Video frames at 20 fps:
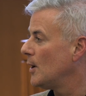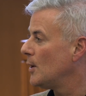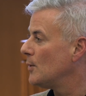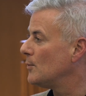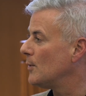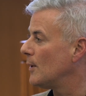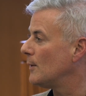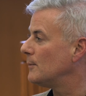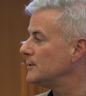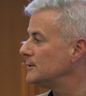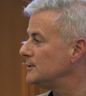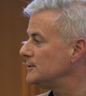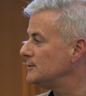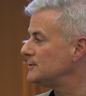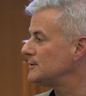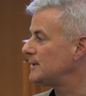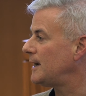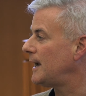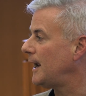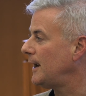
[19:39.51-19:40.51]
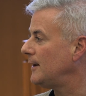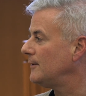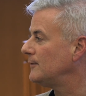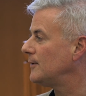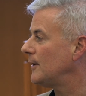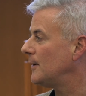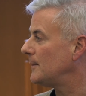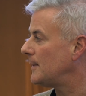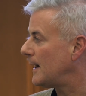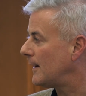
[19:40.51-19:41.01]
what would you
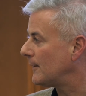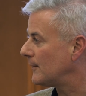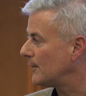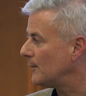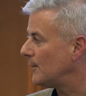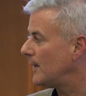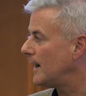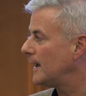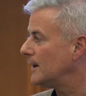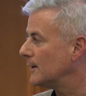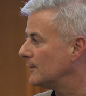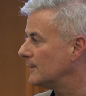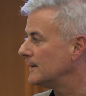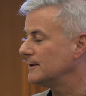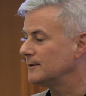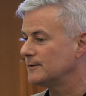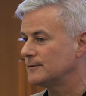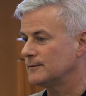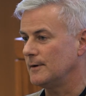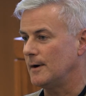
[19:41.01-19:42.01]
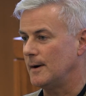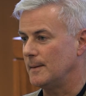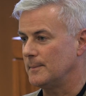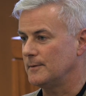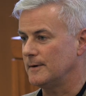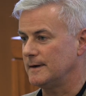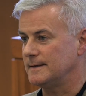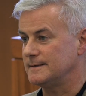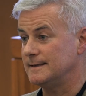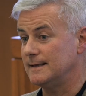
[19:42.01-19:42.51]
change about the way your industry
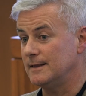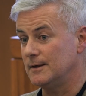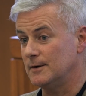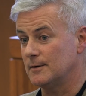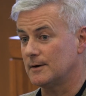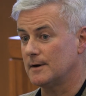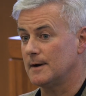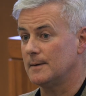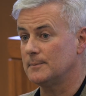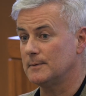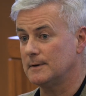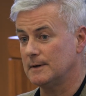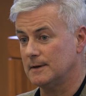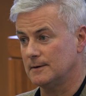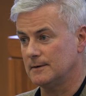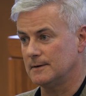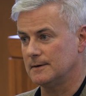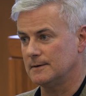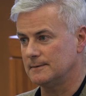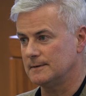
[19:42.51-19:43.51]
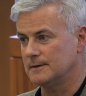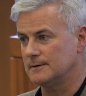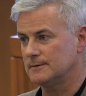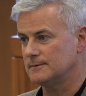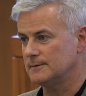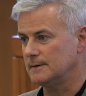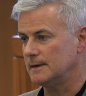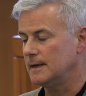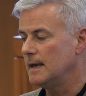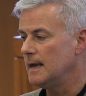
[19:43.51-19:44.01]
operates, either your company or your
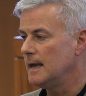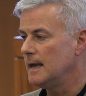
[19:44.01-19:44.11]
industry?